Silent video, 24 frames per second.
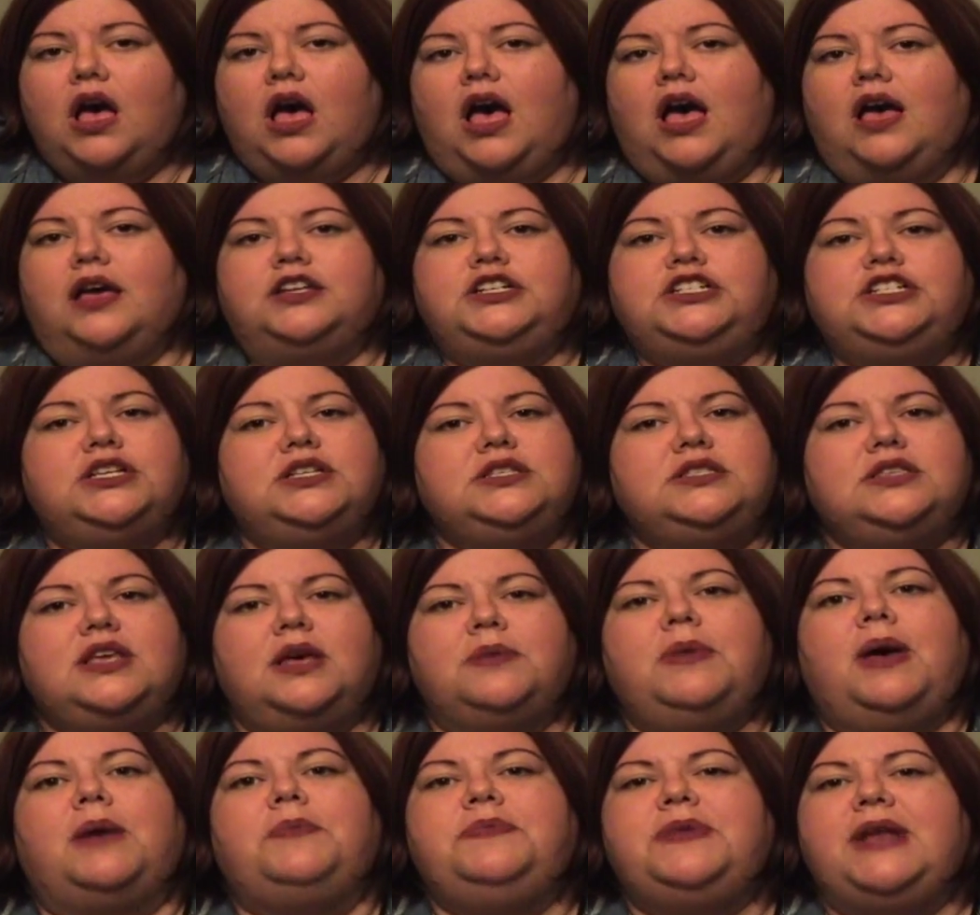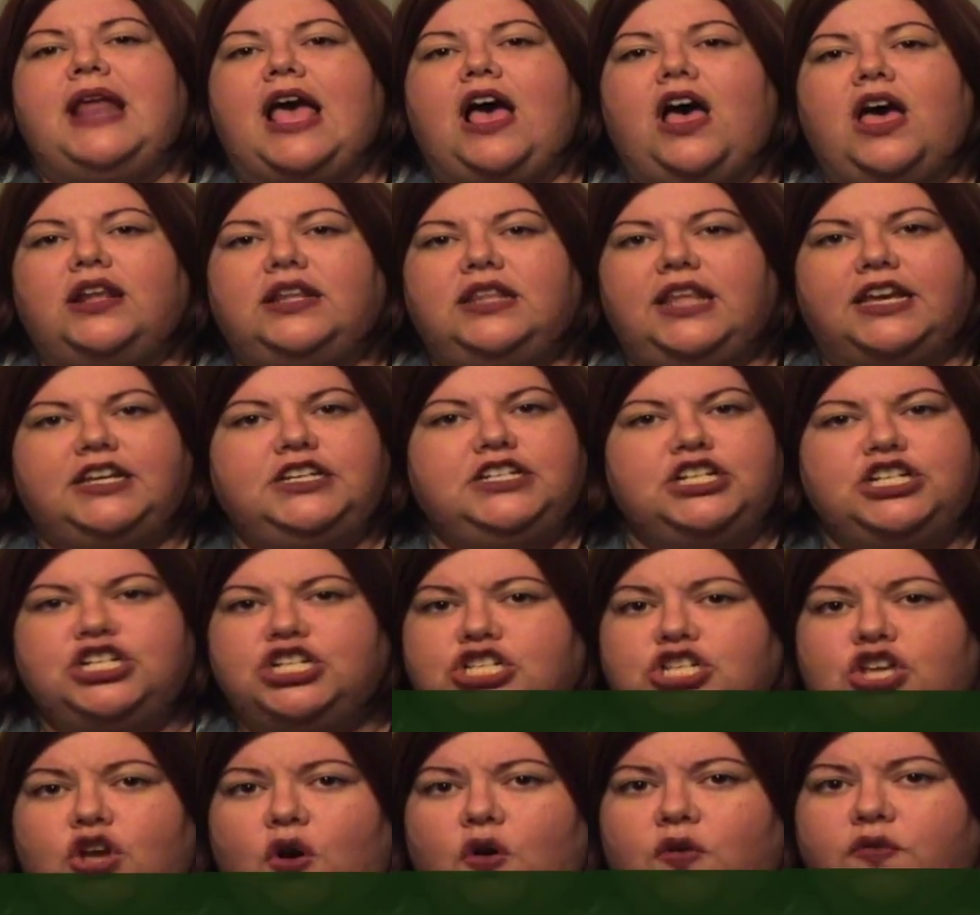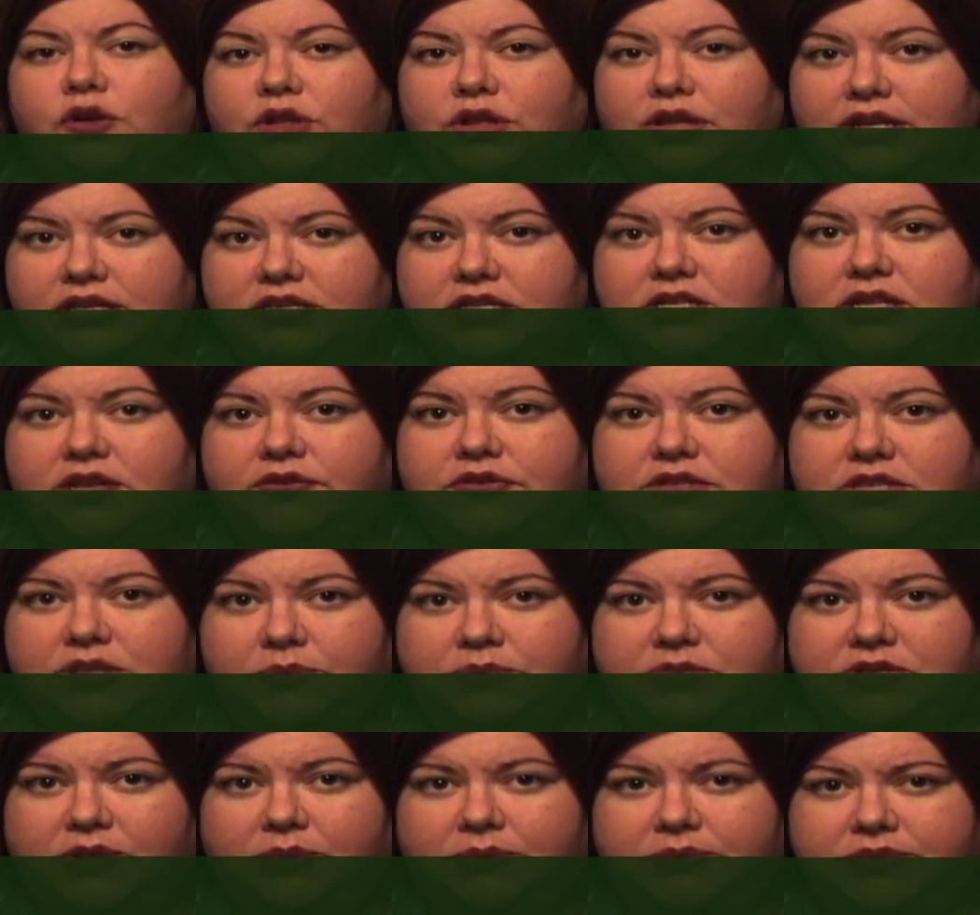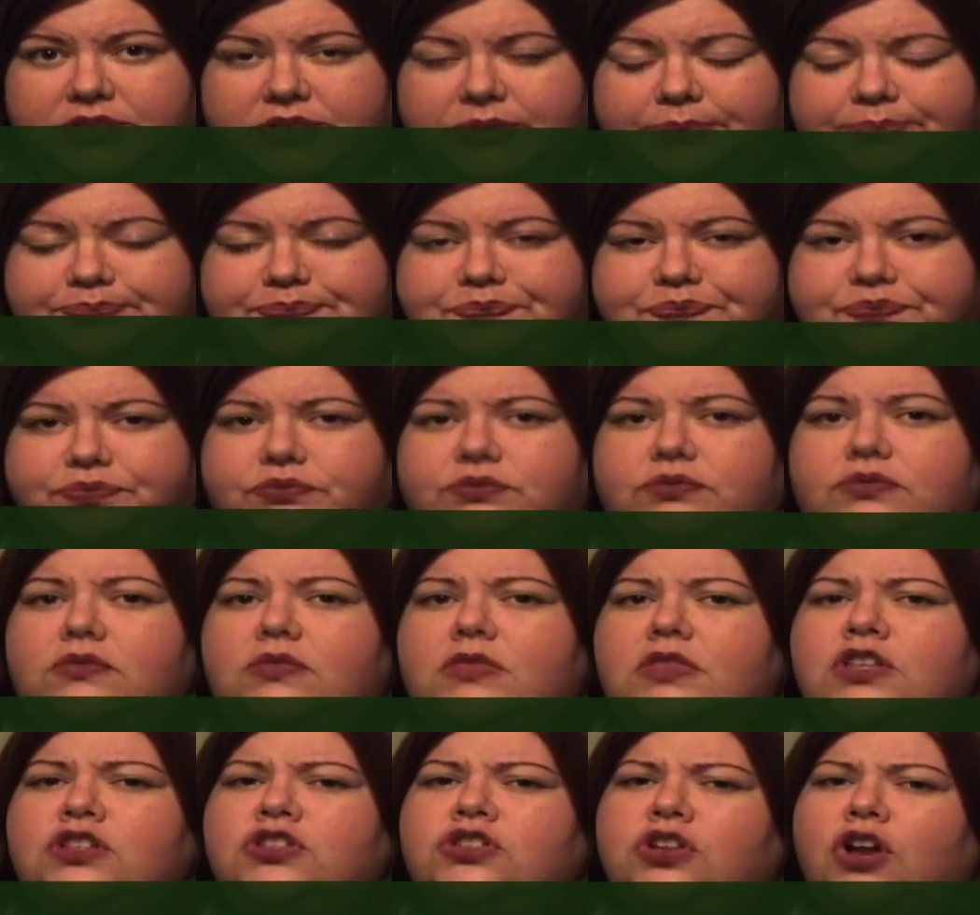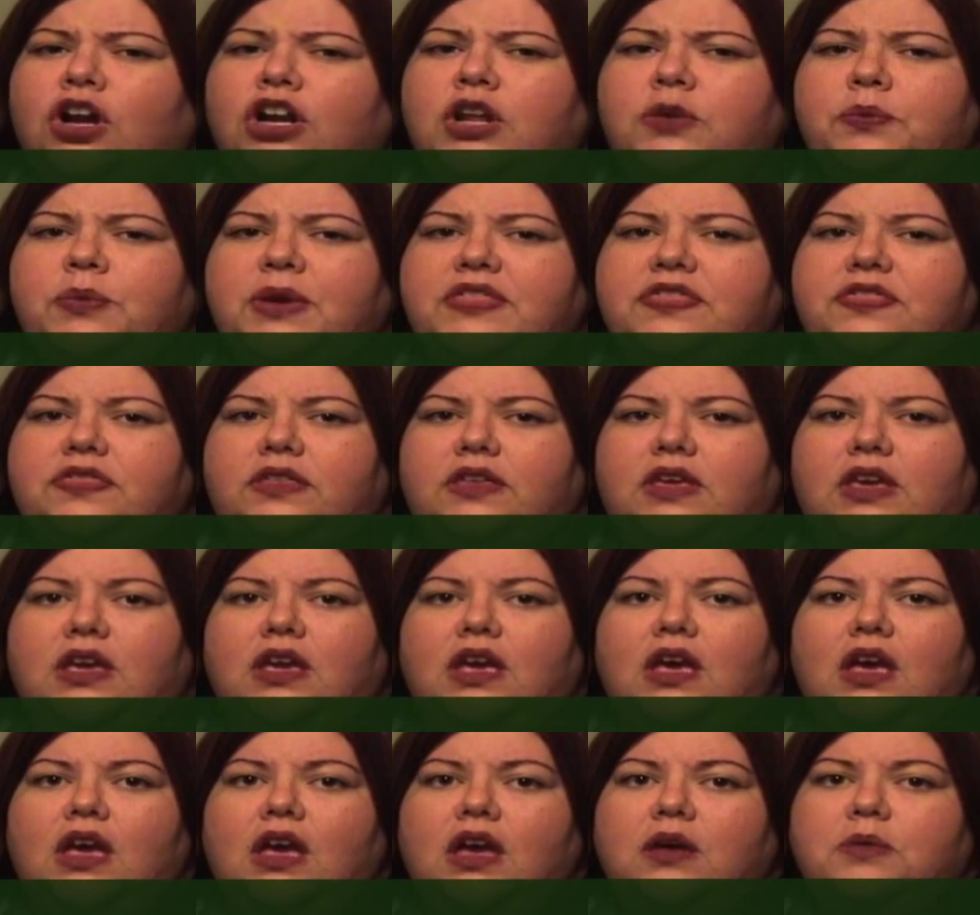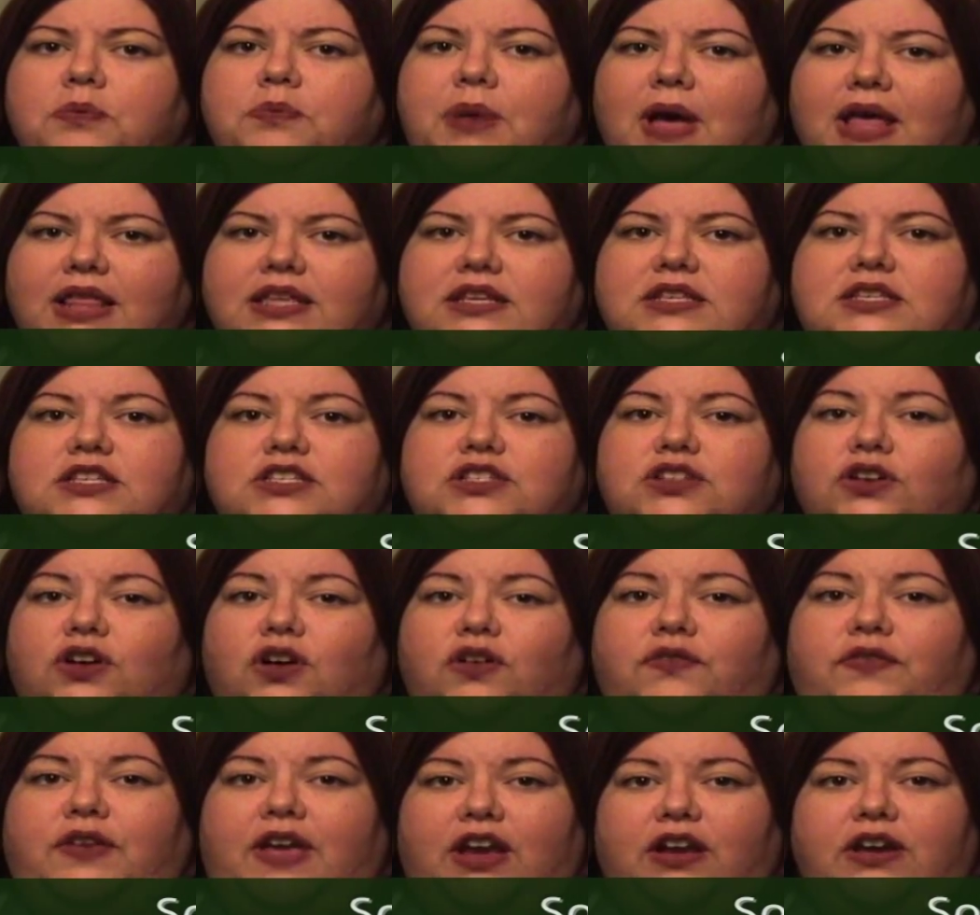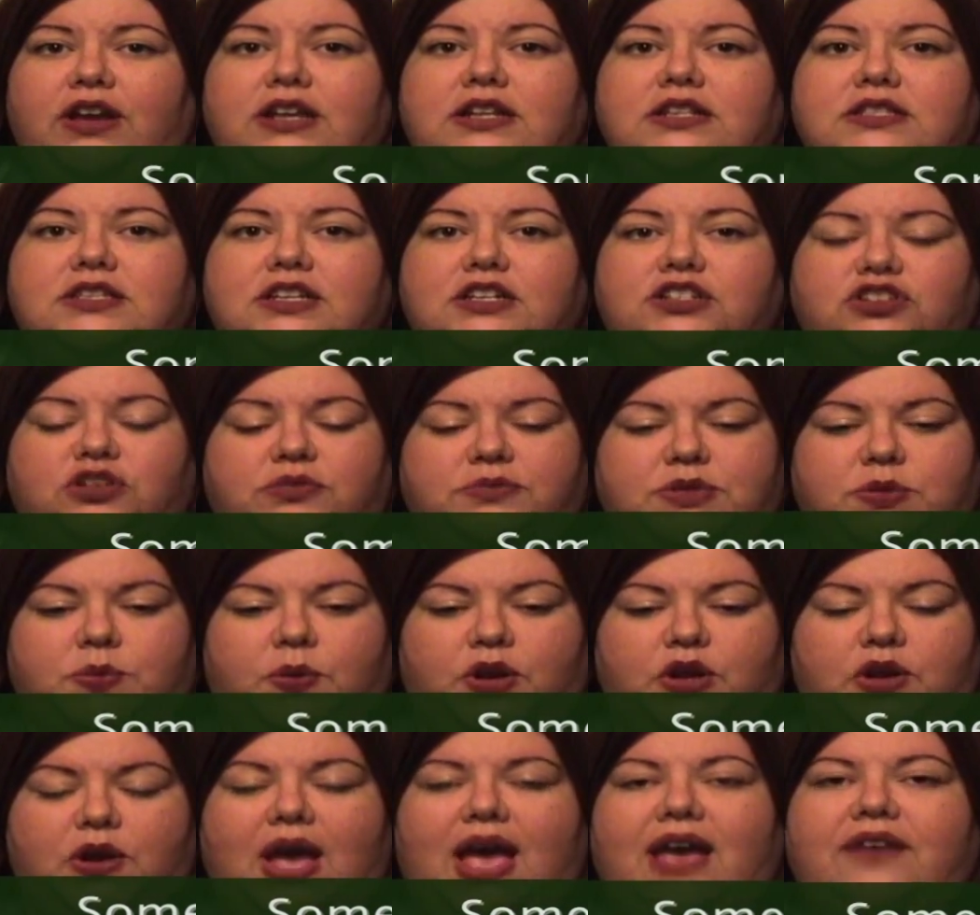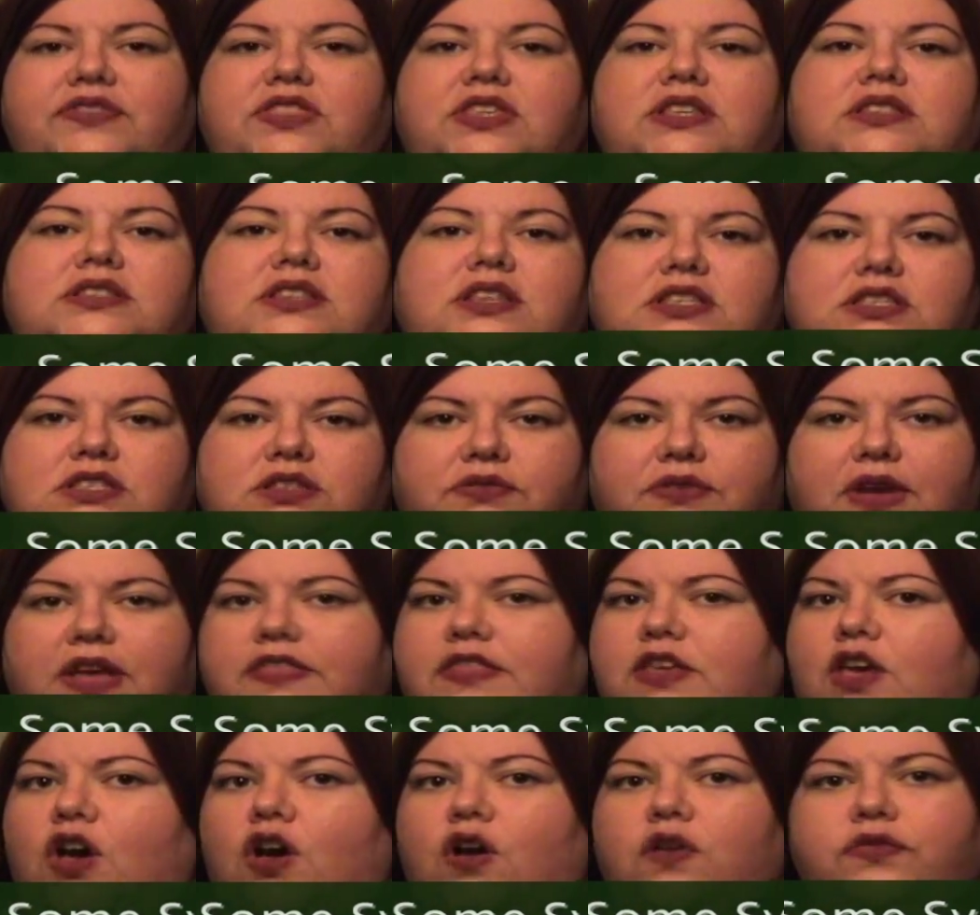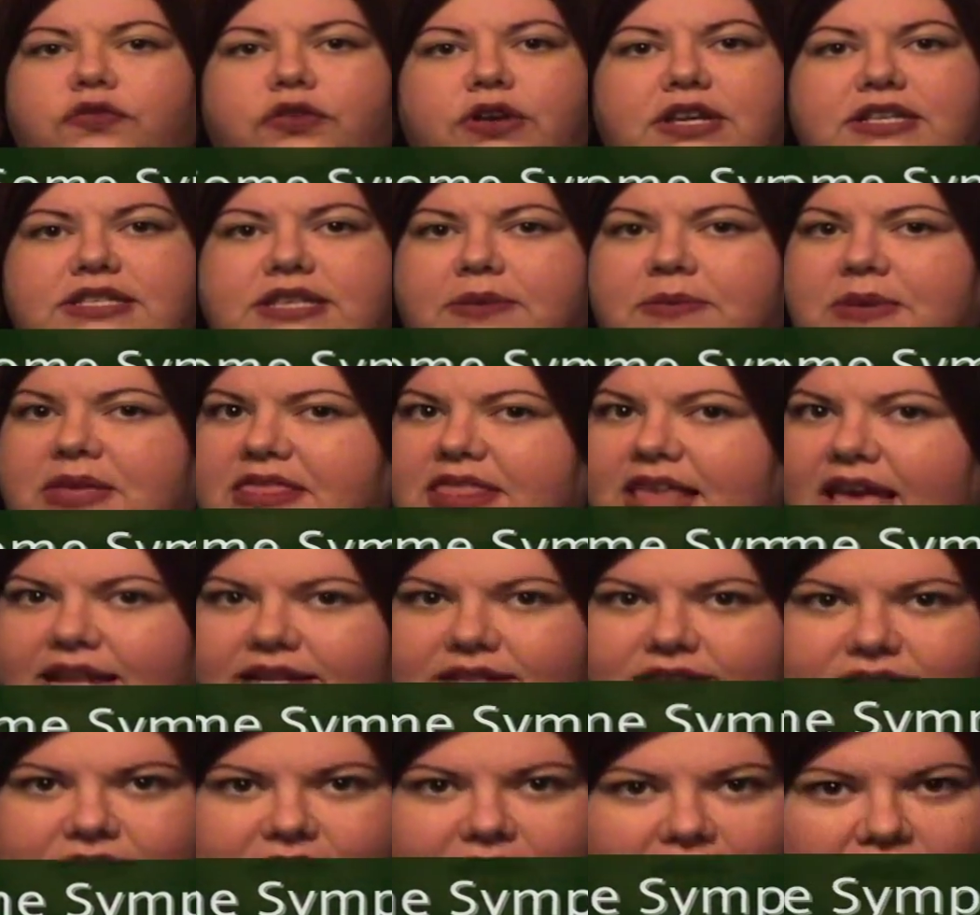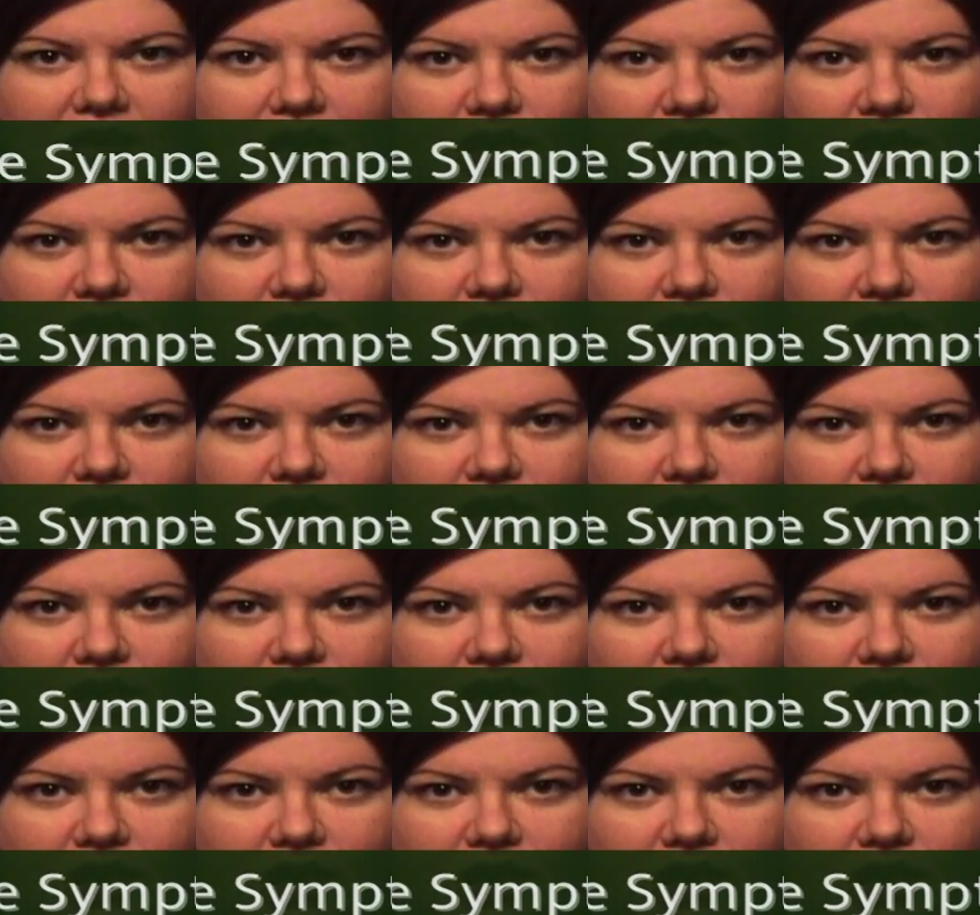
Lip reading: To sum up now, I'd like to just go over a list of symptoms. Starting with the polycystic ovarian syndromes where you have the cysts around the ovaries. I mean, that's